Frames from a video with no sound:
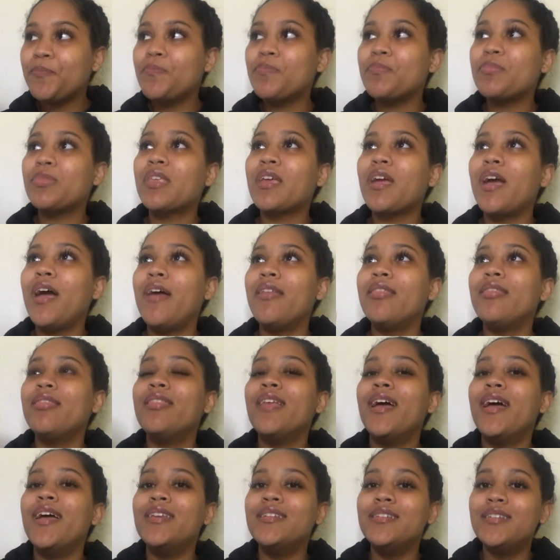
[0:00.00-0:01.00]
and
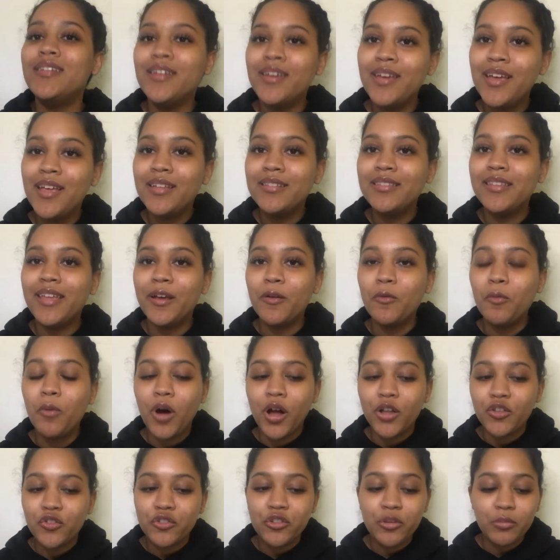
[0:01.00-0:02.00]
then like watch
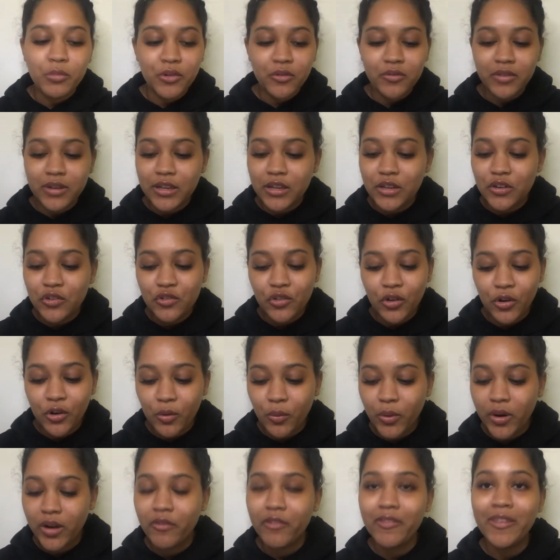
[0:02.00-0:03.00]
the movie, show, whatever
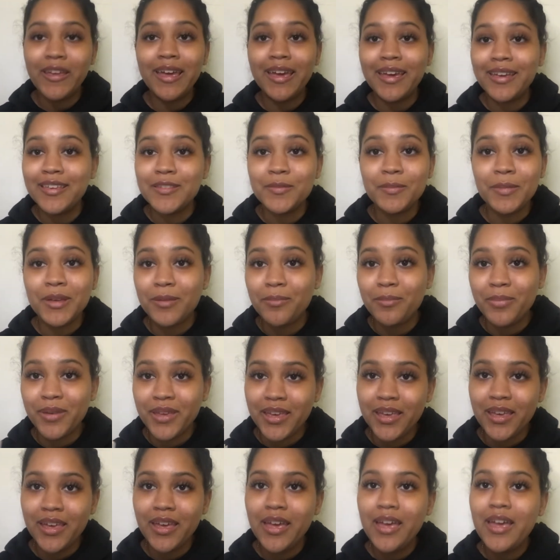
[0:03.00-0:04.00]
the case may be,
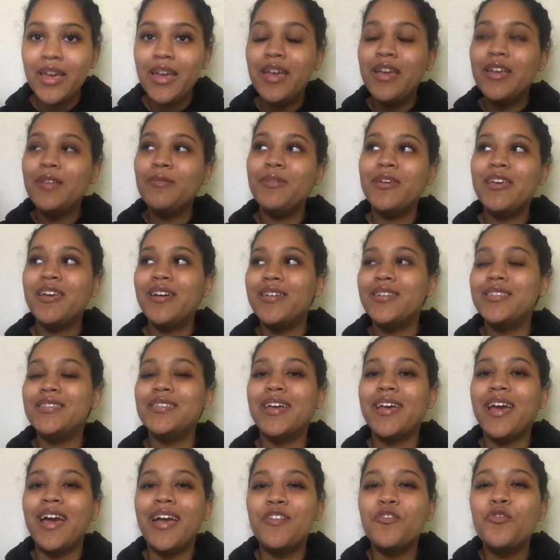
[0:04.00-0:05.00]
because like I
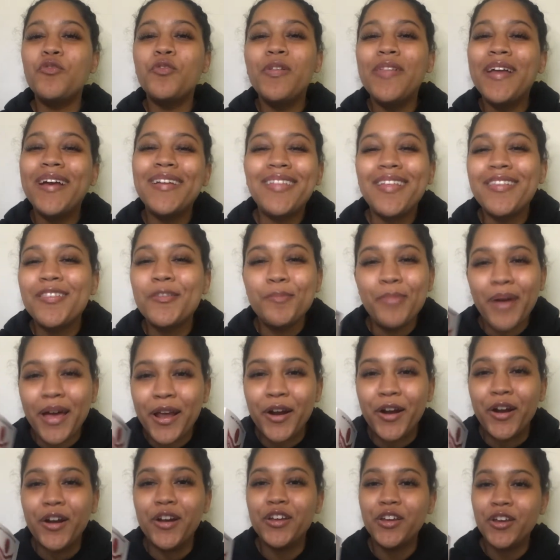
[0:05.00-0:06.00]
just feel like that's better,
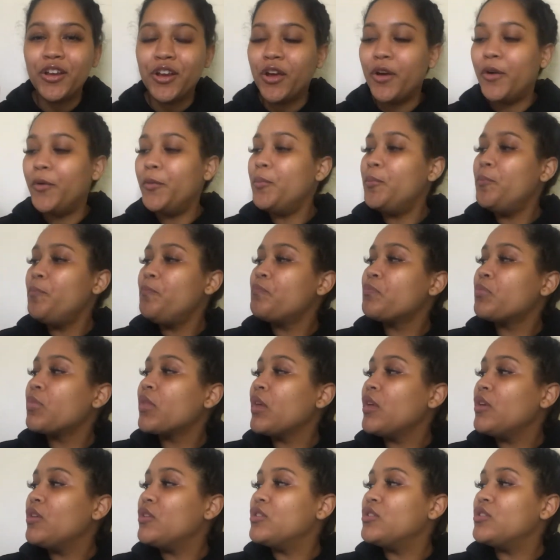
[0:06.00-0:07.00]
you know?
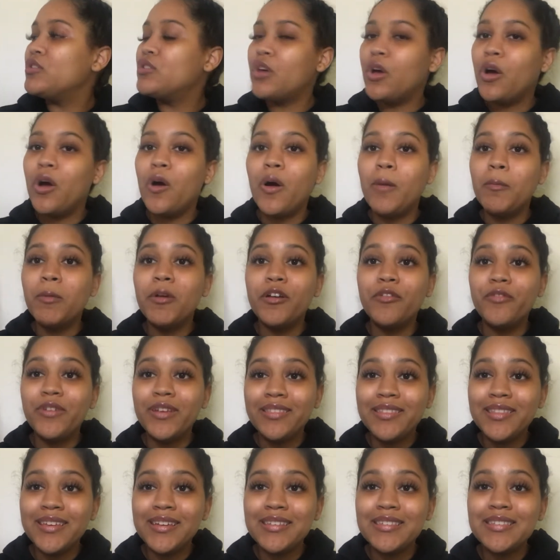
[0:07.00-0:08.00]
So I'm gonna read
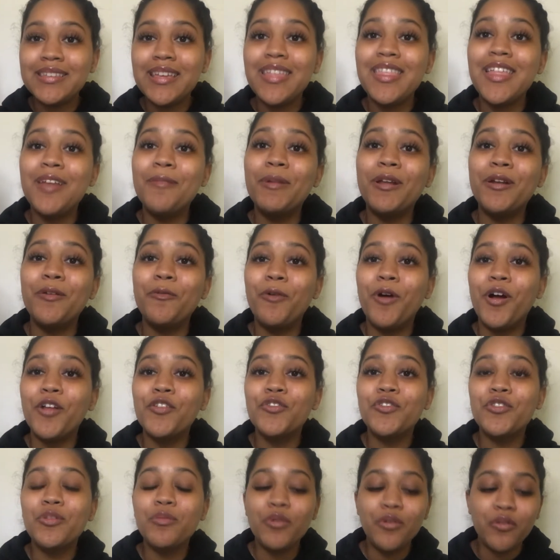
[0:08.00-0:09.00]
this and then I'm gonna watch the
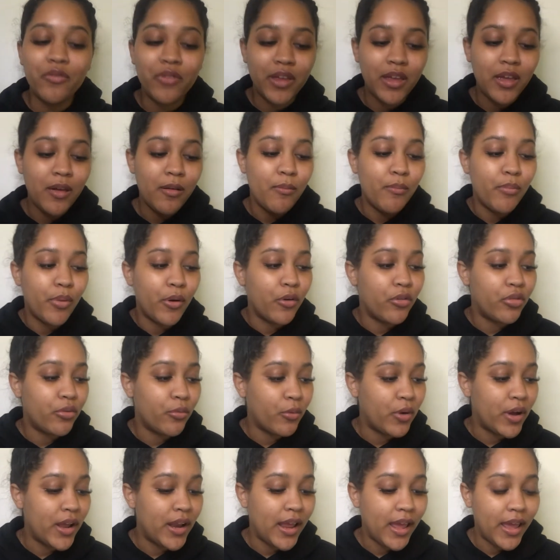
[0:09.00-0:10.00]
movie, both 1
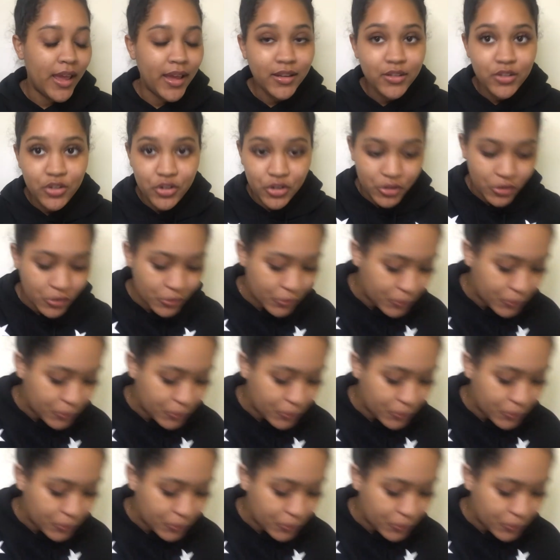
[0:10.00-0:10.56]
and 2.